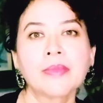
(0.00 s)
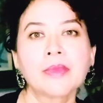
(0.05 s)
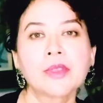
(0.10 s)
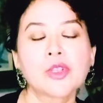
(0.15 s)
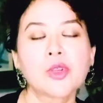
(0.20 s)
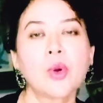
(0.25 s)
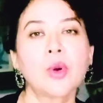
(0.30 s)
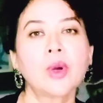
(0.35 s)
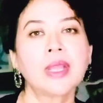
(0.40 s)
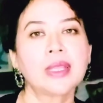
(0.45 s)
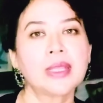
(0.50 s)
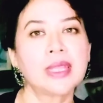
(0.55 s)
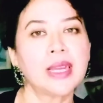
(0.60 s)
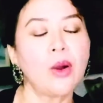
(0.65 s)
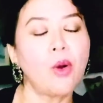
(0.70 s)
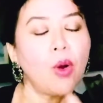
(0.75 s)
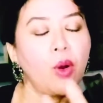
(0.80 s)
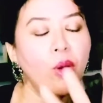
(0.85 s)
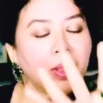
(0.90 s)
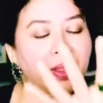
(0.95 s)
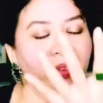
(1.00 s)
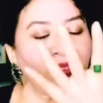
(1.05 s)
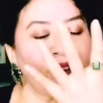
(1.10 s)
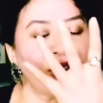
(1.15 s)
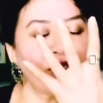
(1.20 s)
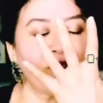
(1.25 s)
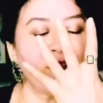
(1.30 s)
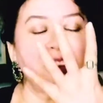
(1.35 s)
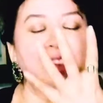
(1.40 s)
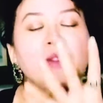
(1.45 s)
So all the
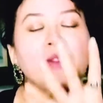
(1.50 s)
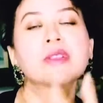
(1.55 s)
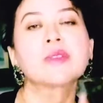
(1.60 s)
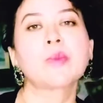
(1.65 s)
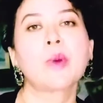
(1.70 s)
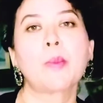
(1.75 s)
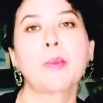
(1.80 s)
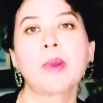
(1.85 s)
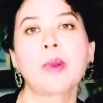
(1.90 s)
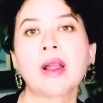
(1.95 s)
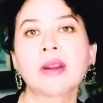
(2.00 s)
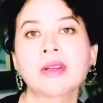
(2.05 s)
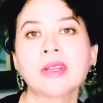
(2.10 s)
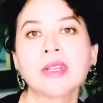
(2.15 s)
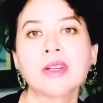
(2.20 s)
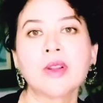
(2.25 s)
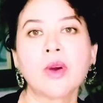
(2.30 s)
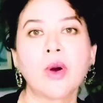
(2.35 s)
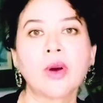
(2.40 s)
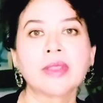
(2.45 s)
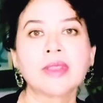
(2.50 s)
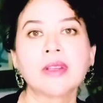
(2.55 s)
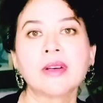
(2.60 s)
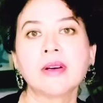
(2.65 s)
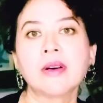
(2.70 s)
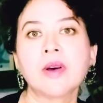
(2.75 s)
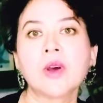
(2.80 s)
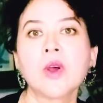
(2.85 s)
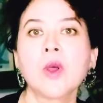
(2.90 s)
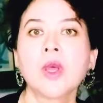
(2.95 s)
5 fingers were planted on
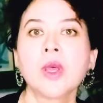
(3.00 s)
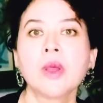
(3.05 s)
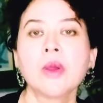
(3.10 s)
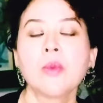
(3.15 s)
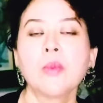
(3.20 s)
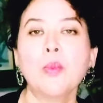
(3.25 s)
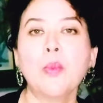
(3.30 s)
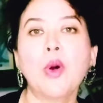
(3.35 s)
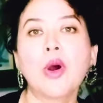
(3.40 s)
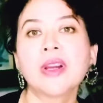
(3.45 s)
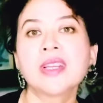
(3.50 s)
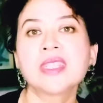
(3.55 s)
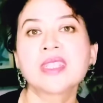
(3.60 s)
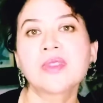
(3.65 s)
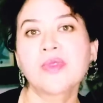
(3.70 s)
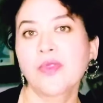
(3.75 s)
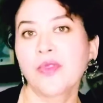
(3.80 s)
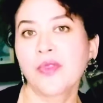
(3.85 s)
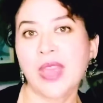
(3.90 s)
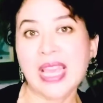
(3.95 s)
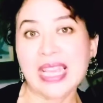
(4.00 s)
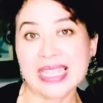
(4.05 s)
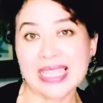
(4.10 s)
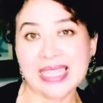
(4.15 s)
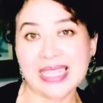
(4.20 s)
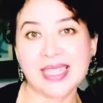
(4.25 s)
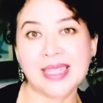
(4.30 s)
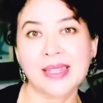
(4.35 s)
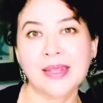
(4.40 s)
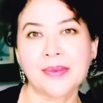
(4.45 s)
the boy's
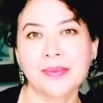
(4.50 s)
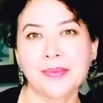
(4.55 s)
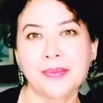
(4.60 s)
face.